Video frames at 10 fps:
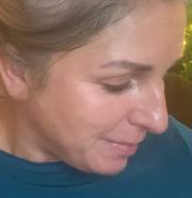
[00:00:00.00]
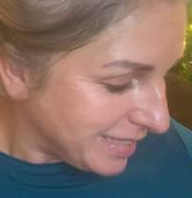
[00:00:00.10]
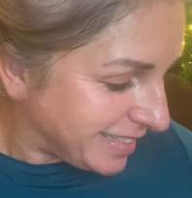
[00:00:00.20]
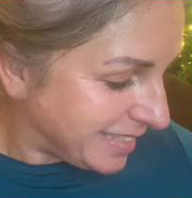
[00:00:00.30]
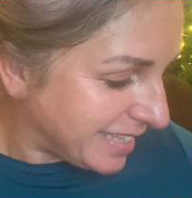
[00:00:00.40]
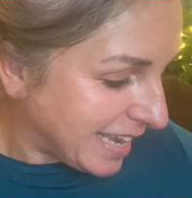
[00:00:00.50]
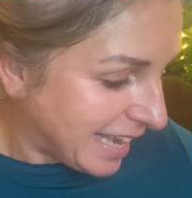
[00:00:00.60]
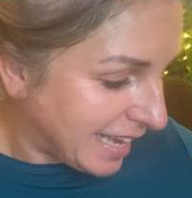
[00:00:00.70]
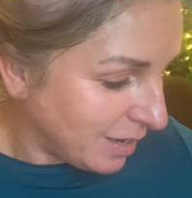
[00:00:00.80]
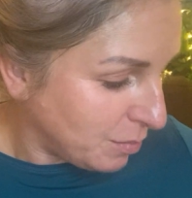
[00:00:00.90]

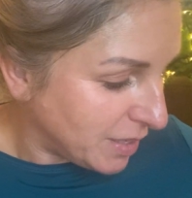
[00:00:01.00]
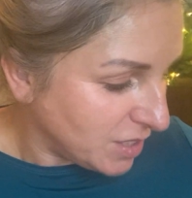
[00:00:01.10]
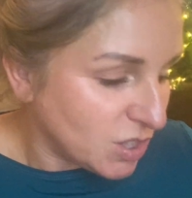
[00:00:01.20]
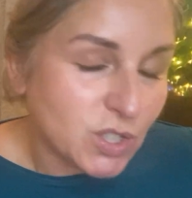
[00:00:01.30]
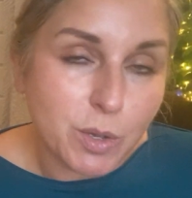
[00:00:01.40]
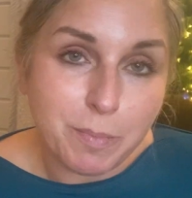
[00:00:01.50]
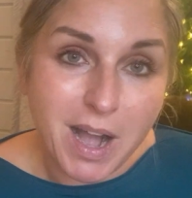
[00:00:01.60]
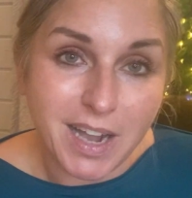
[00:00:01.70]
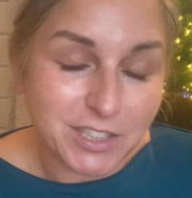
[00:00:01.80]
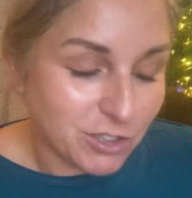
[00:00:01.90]
singing with super
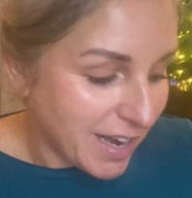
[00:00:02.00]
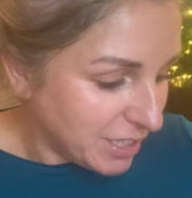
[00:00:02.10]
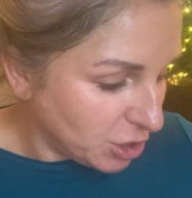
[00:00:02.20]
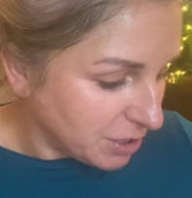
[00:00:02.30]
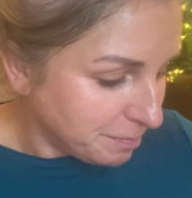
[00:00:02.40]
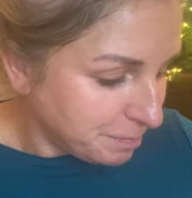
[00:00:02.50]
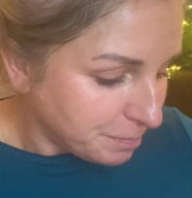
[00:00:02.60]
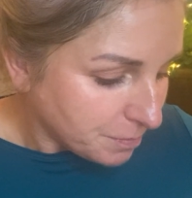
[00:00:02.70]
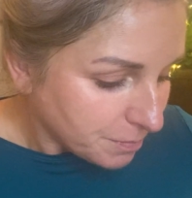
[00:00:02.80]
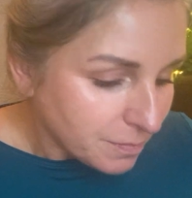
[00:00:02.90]
hydration.
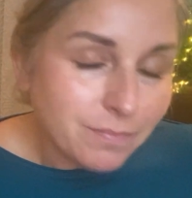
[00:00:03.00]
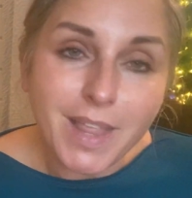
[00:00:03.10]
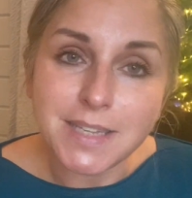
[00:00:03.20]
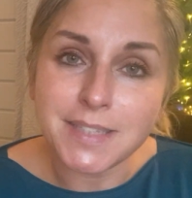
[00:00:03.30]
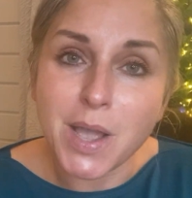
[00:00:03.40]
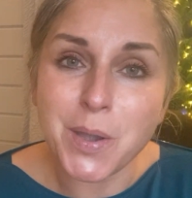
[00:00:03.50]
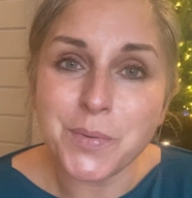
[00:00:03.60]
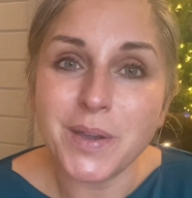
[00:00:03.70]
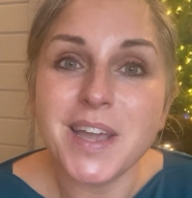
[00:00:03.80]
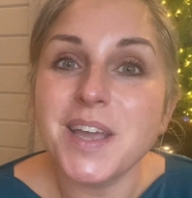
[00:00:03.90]

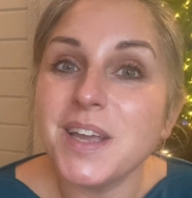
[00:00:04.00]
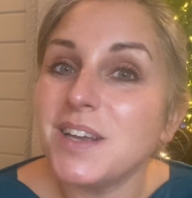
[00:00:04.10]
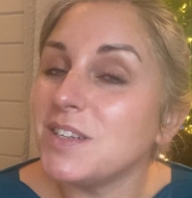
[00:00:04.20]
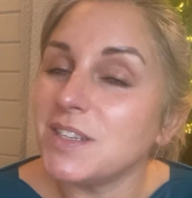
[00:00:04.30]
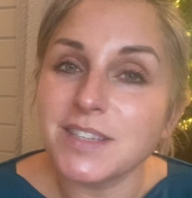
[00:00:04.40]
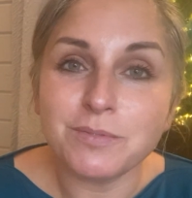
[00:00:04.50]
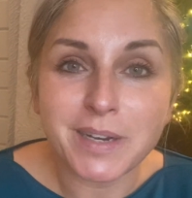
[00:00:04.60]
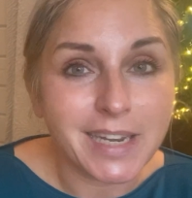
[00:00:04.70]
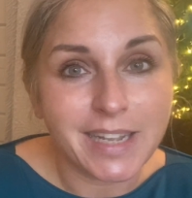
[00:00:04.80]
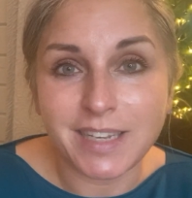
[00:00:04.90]
So it's a
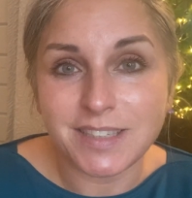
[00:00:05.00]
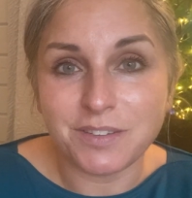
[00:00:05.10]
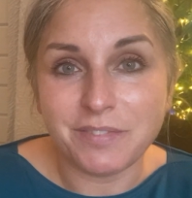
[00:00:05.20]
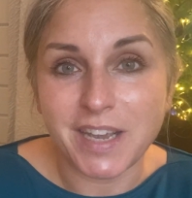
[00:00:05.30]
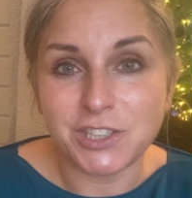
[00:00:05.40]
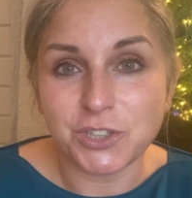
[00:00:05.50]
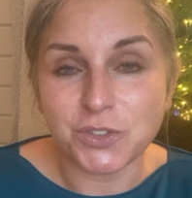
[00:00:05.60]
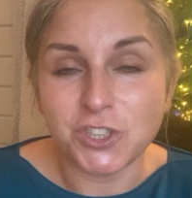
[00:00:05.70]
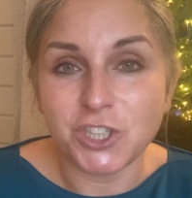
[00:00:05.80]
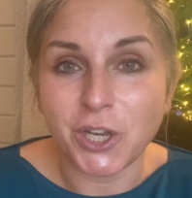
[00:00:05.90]
really easy
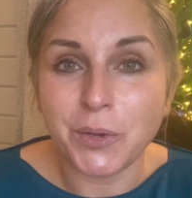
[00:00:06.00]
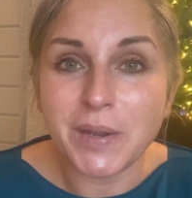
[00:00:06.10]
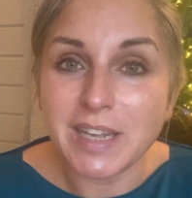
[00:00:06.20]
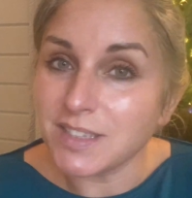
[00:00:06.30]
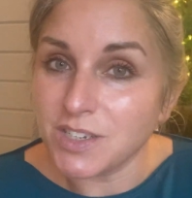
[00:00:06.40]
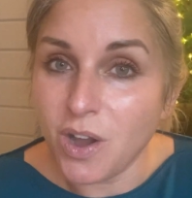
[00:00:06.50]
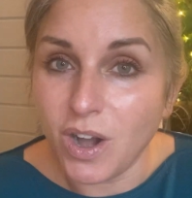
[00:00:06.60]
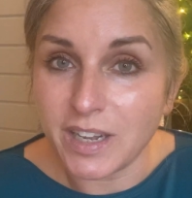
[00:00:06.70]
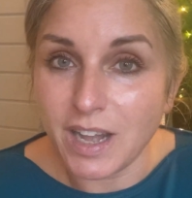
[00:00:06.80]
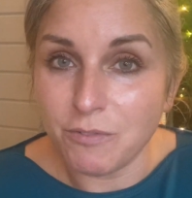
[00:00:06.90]
facial to do. It's
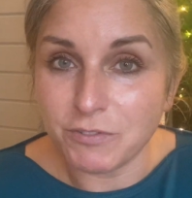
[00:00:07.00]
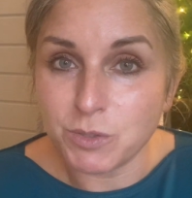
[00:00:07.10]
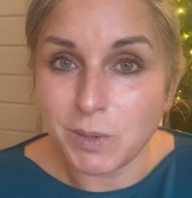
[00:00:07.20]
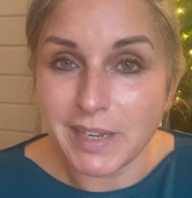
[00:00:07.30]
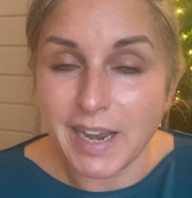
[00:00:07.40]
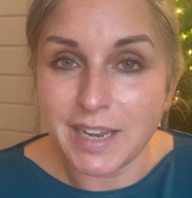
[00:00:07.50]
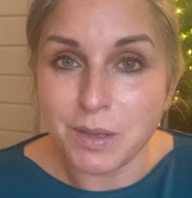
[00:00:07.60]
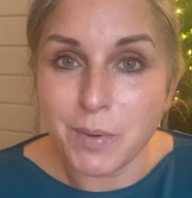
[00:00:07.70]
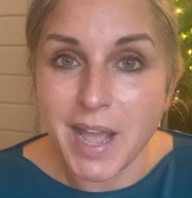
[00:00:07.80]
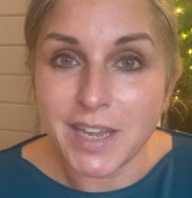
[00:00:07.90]
not uncomfortable in
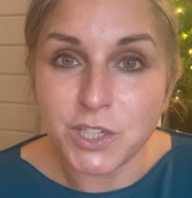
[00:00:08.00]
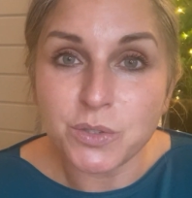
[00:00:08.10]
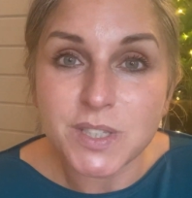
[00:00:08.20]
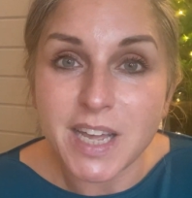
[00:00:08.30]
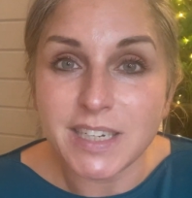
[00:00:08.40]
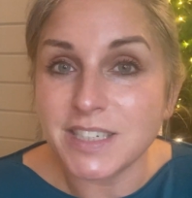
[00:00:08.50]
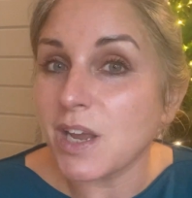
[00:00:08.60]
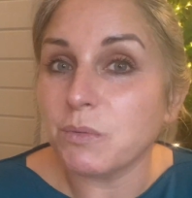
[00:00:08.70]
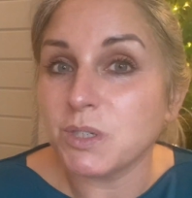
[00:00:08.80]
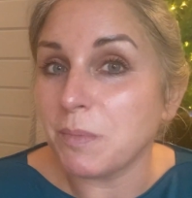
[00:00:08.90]
any way, and you certainly
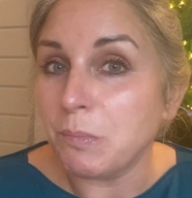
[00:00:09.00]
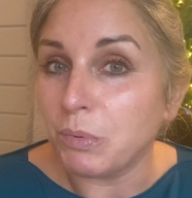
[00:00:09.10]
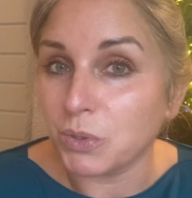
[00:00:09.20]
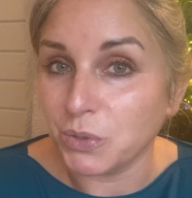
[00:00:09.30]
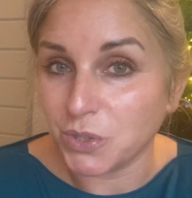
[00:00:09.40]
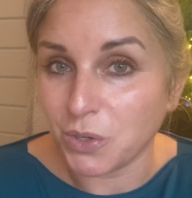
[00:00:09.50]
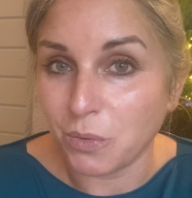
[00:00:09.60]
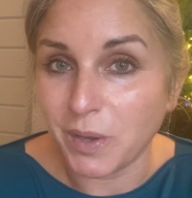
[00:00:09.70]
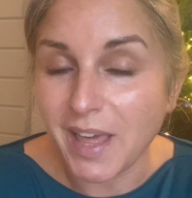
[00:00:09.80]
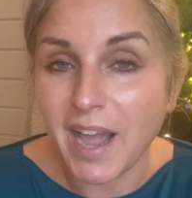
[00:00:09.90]
don't want to be brutal
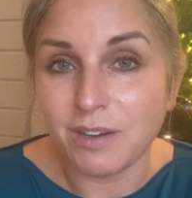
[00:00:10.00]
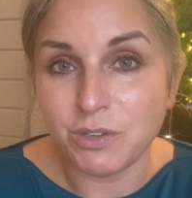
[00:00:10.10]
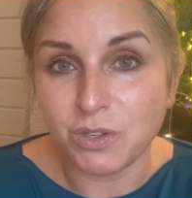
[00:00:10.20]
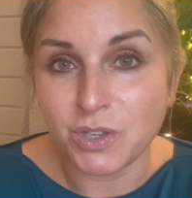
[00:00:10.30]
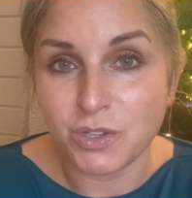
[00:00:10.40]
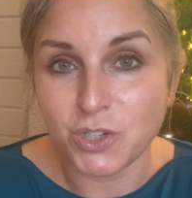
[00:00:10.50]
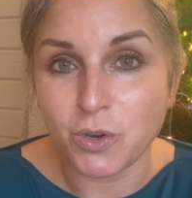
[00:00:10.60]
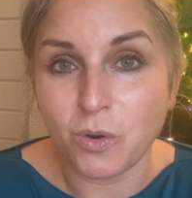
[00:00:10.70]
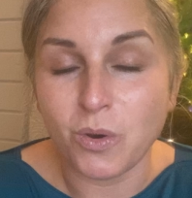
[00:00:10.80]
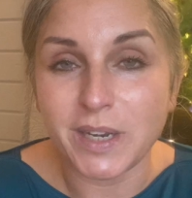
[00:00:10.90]
with how you use
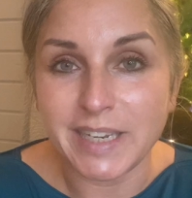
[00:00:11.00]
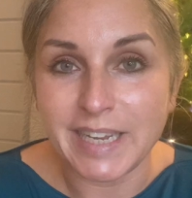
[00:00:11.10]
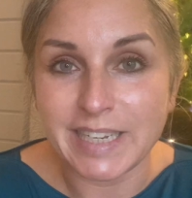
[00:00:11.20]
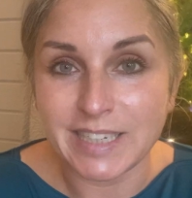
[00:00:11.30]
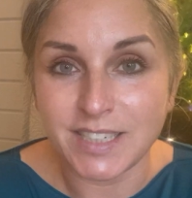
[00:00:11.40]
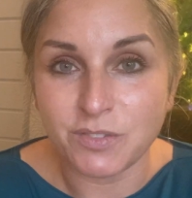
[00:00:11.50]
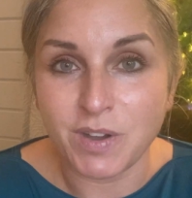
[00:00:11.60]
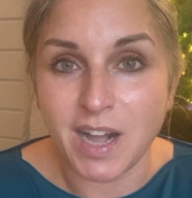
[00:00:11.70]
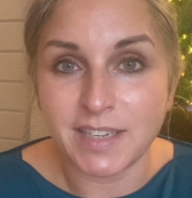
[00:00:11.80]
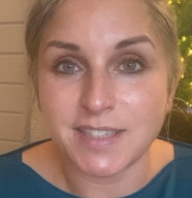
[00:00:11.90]
your needling
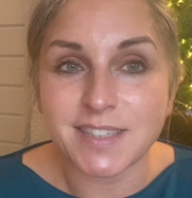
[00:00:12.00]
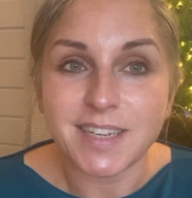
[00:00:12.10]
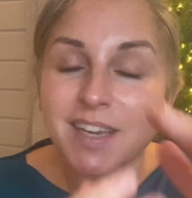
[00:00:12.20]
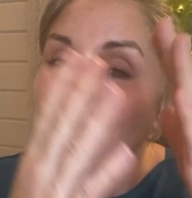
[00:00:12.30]
device.